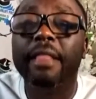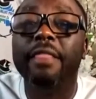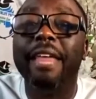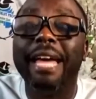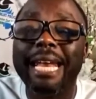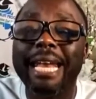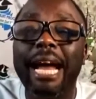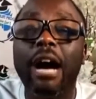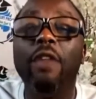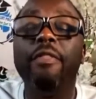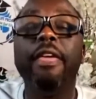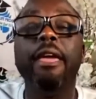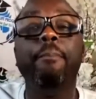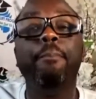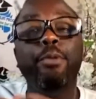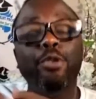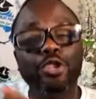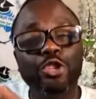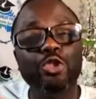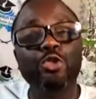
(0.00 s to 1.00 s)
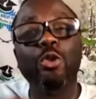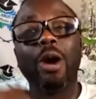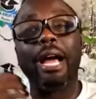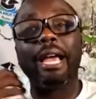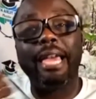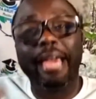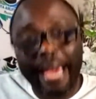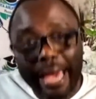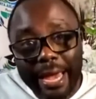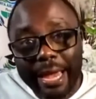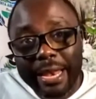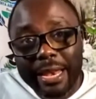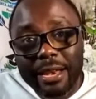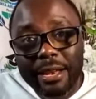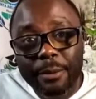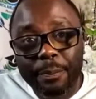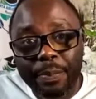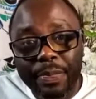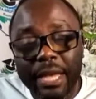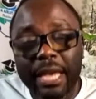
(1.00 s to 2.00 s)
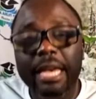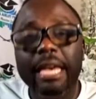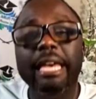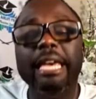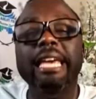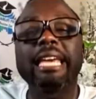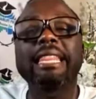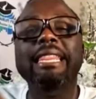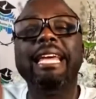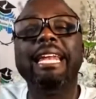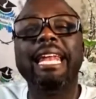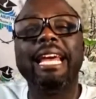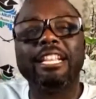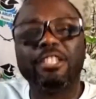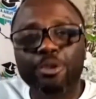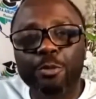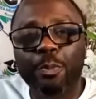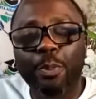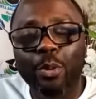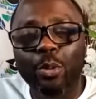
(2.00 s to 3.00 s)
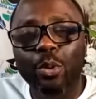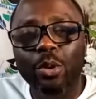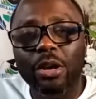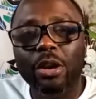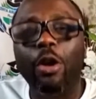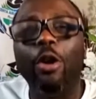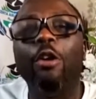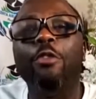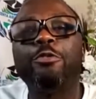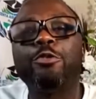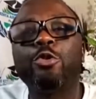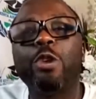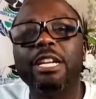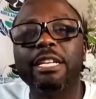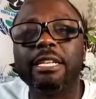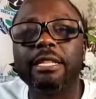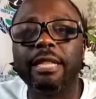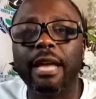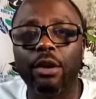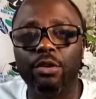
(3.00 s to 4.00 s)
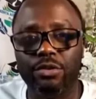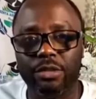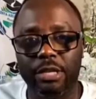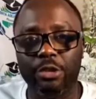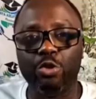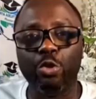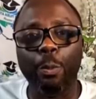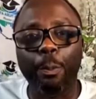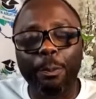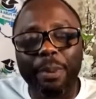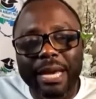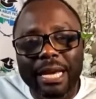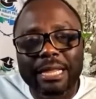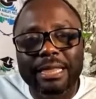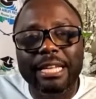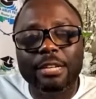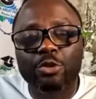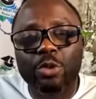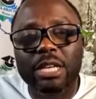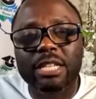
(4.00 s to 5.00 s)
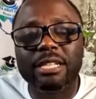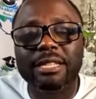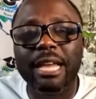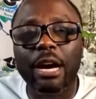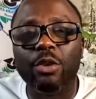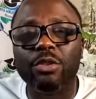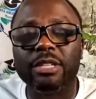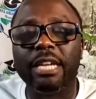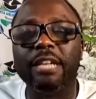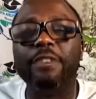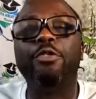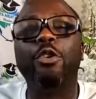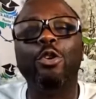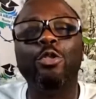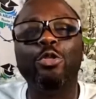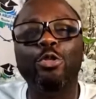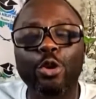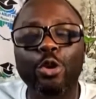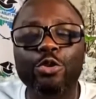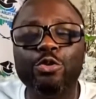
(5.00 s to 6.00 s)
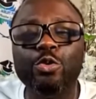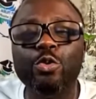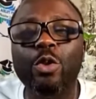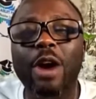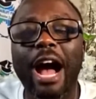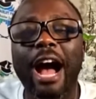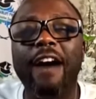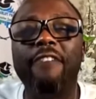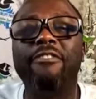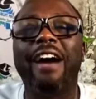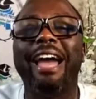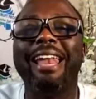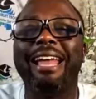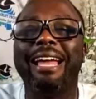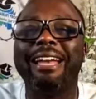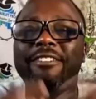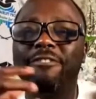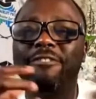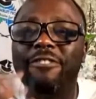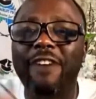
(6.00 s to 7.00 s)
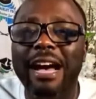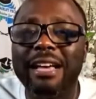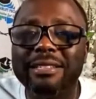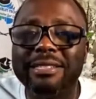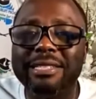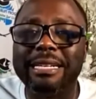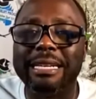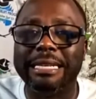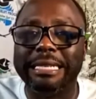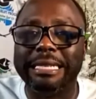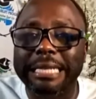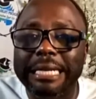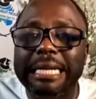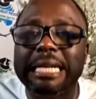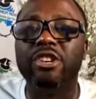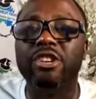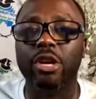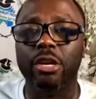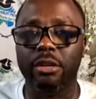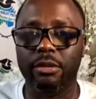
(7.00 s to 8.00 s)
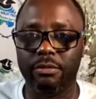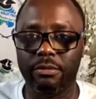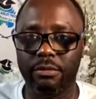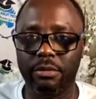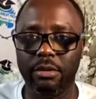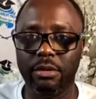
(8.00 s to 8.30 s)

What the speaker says: then now they put you again in the next pool of 20,000 to pick the 20,000 for those who have an advanced degree.